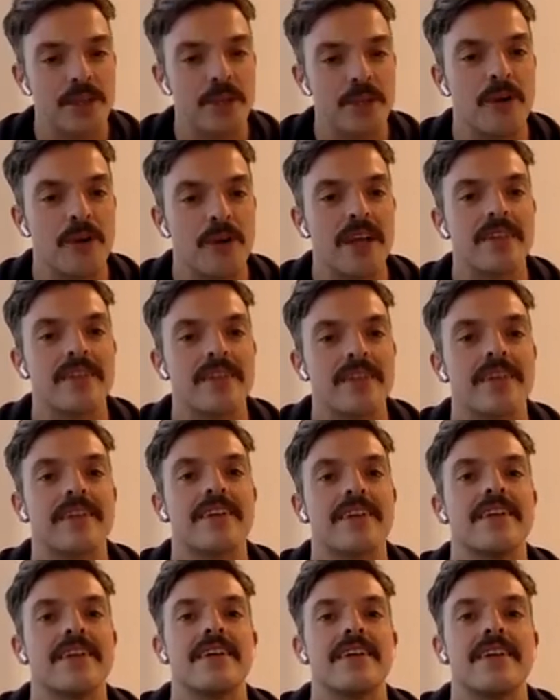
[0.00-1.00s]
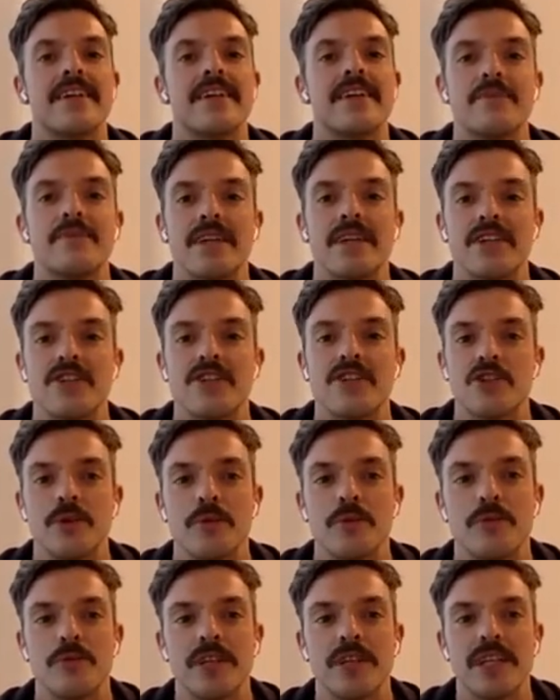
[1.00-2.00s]
the breath, making sure
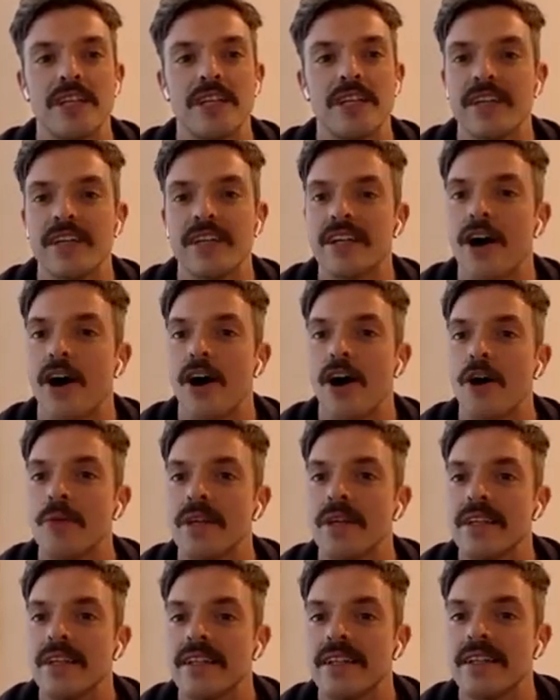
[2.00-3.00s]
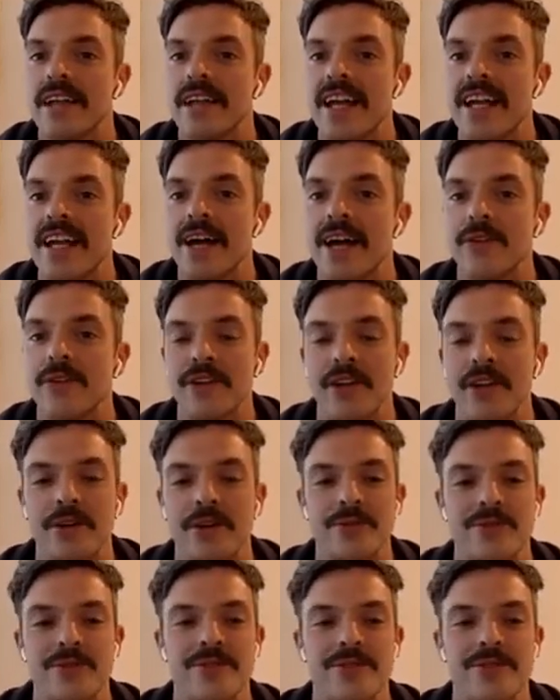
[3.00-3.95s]
we're breathing calmly in and out the nose.